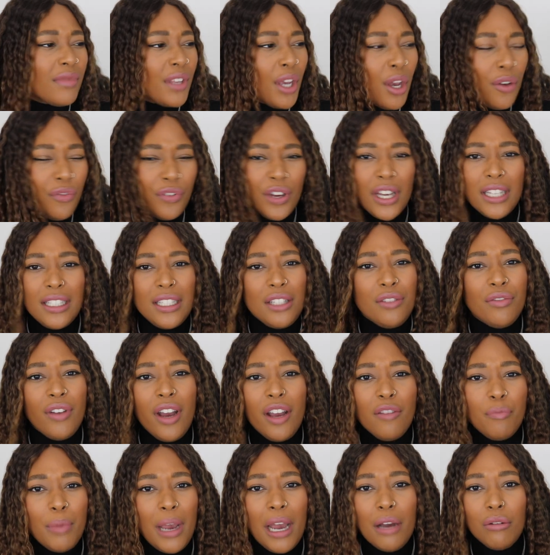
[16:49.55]
a
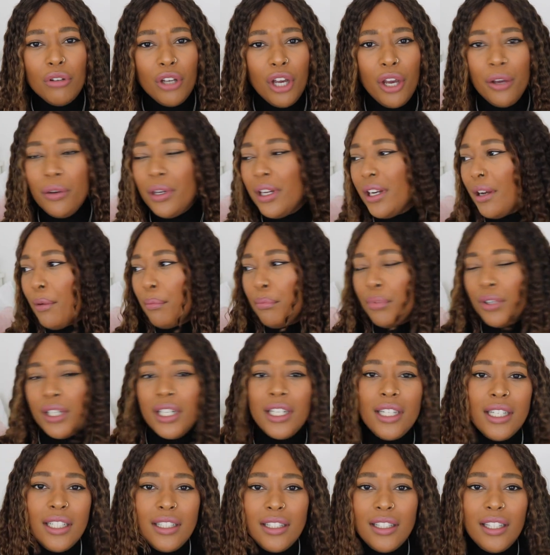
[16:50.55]
£35 coat and I'm
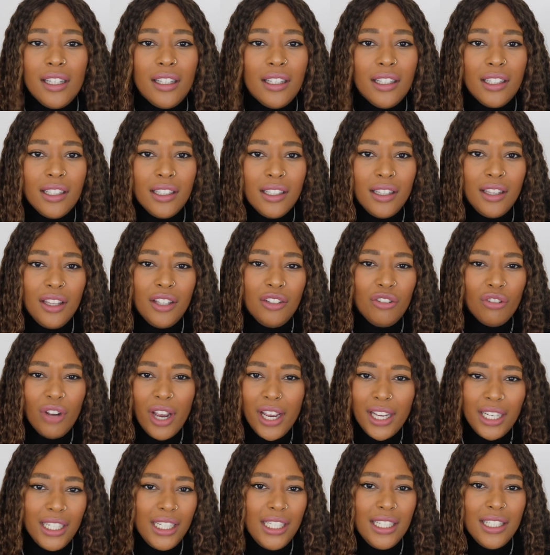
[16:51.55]
bringing it to the dry
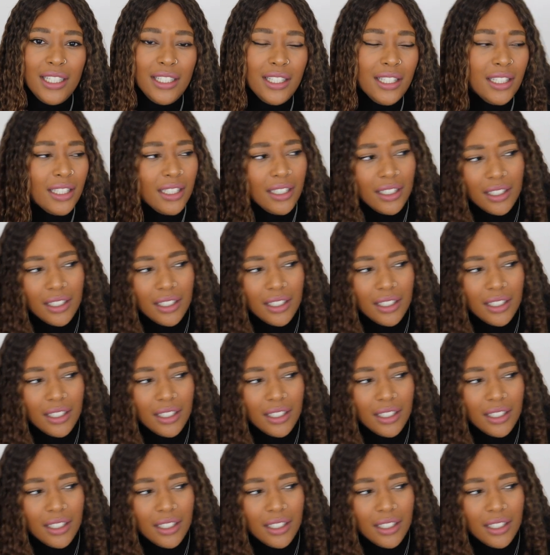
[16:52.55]
cleaners